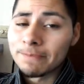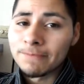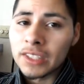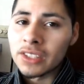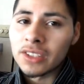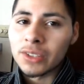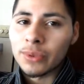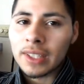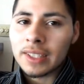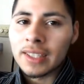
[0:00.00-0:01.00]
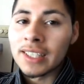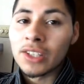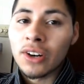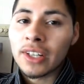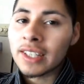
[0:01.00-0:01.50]
It just doesn't work like that. It
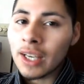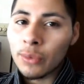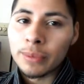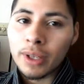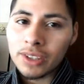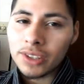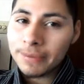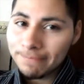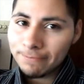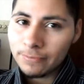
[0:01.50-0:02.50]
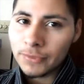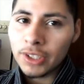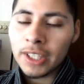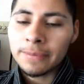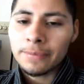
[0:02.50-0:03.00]
targeted that one monster.
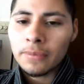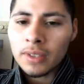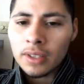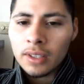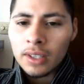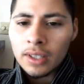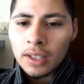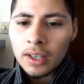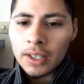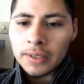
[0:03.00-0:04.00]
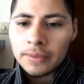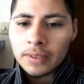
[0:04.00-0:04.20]
Get it? All right.